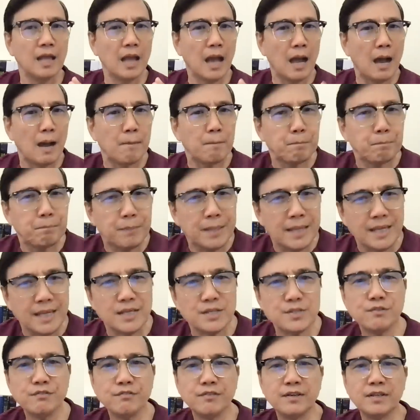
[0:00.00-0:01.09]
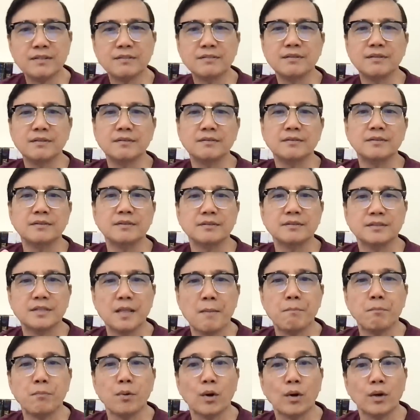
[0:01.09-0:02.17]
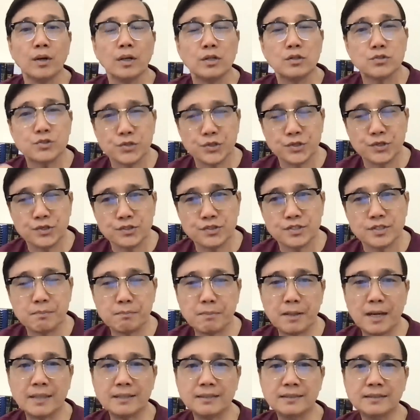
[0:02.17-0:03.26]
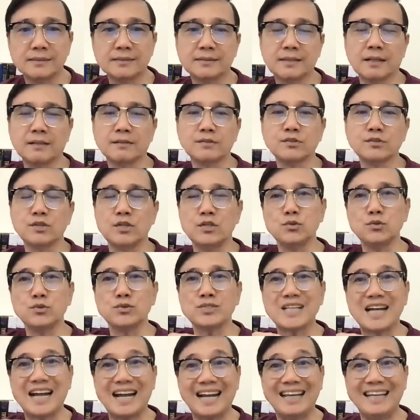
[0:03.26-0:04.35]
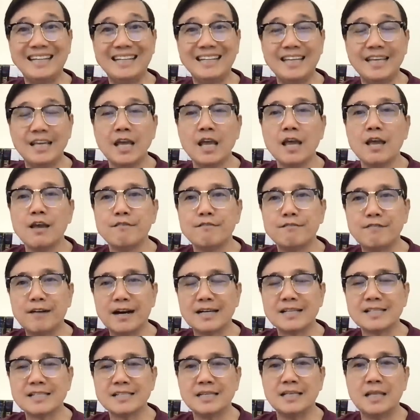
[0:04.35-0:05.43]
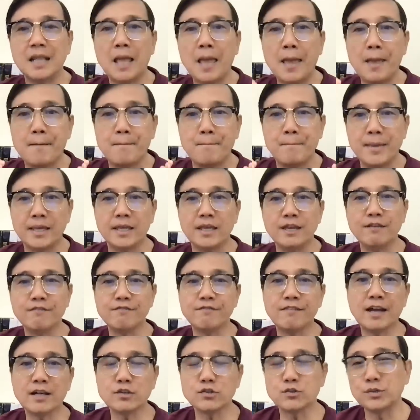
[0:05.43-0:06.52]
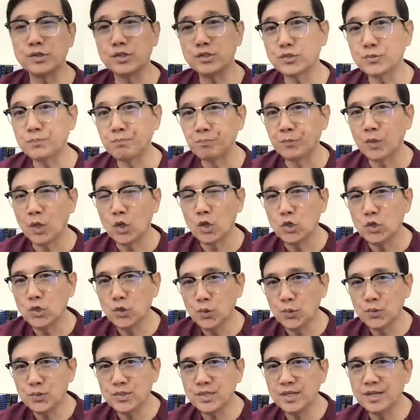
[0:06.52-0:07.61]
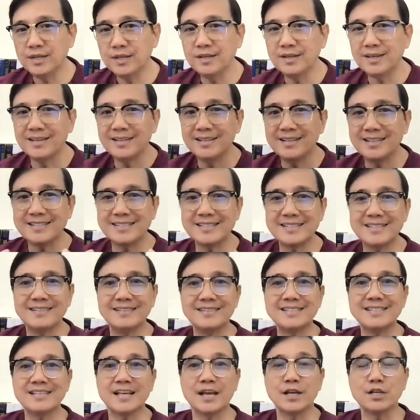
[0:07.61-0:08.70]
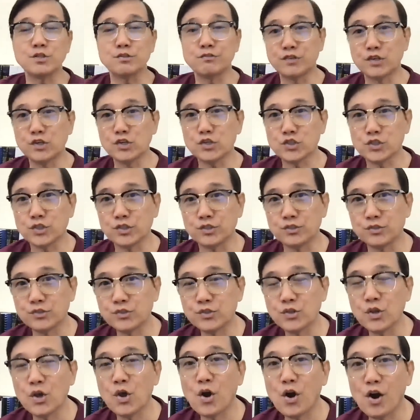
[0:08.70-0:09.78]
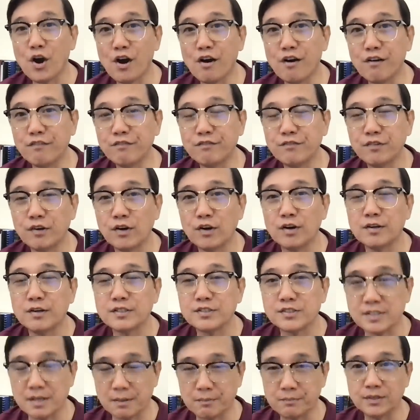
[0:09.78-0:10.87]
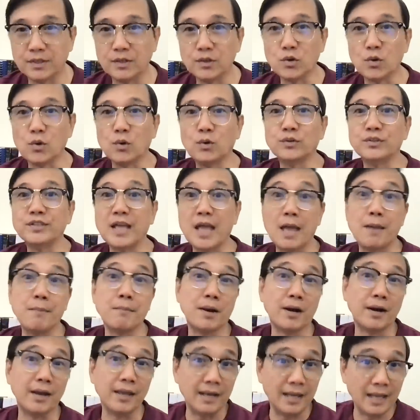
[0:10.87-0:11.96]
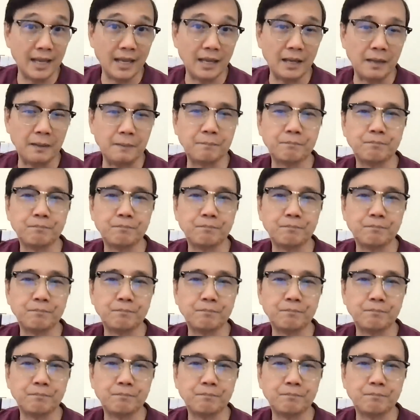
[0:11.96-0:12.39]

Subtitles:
a piece of it temporarily turns the body cells into tiny vaccine-making factories using the synthesized versions of something called mRNA.